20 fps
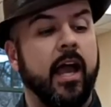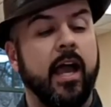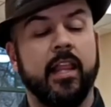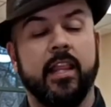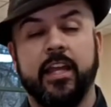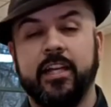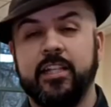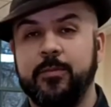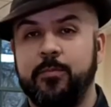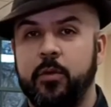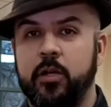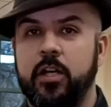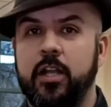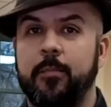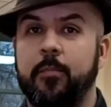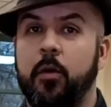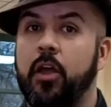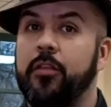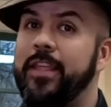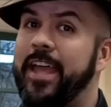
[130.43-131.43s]
I like to put it
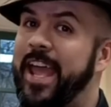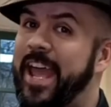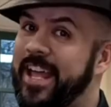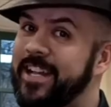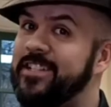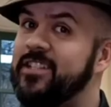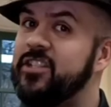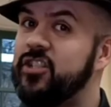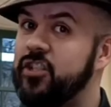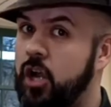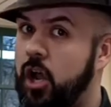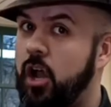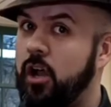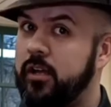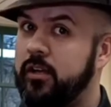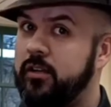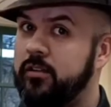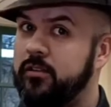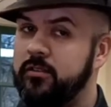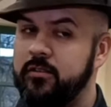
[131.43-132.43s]
up on the headstock.
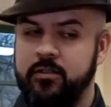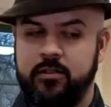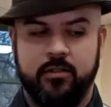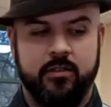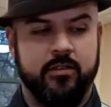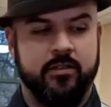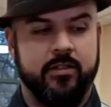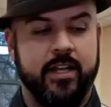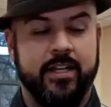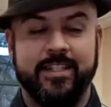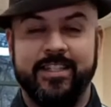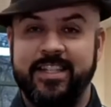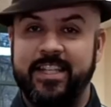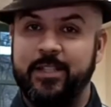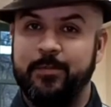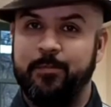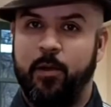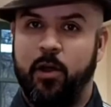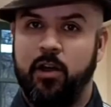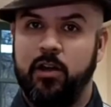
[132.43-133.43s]
That's this
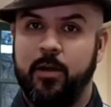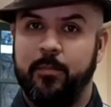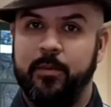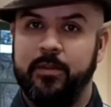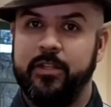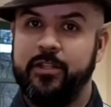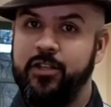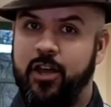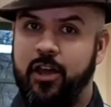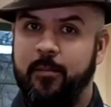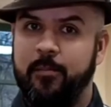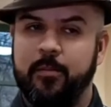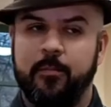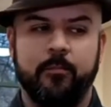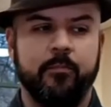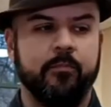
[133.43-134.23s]
part up at the top.